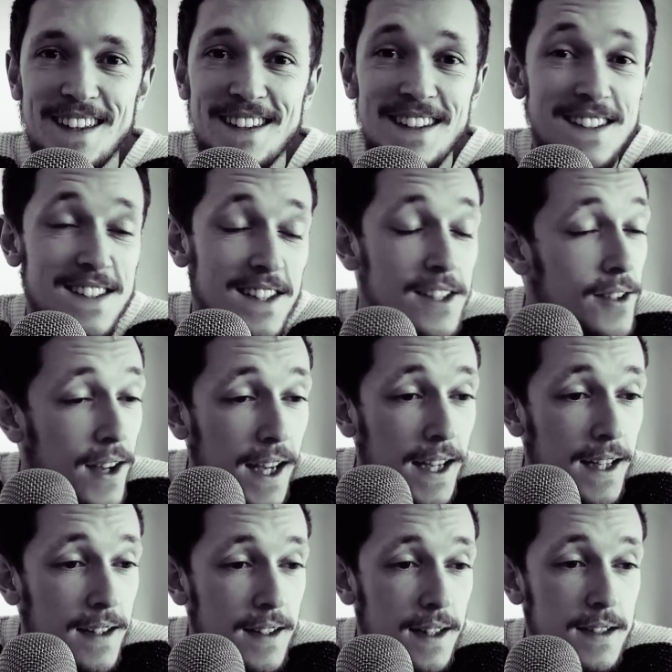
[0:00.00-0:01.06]
things that
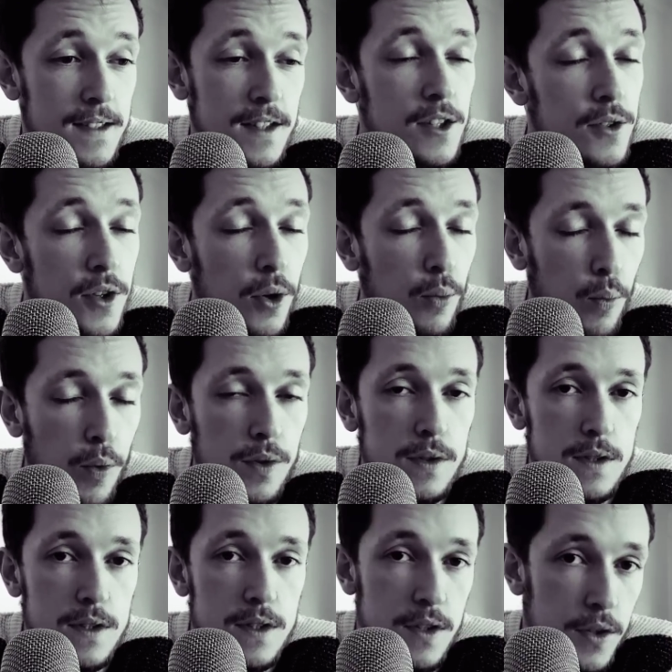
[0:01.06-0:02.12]
you don't want
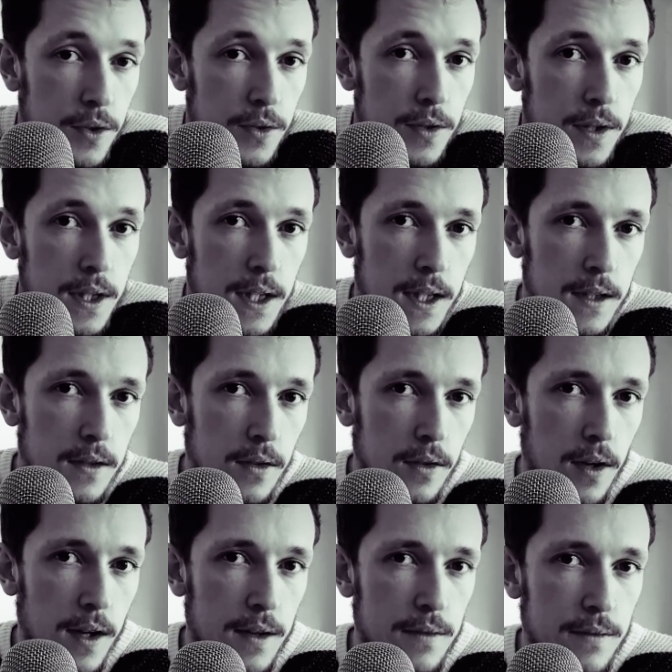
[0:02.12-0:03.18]
to do in your
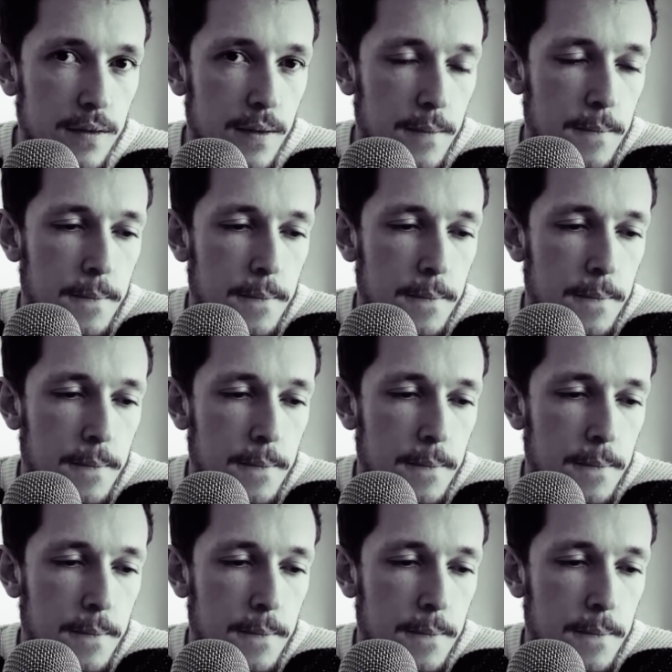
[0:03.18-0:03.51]
life.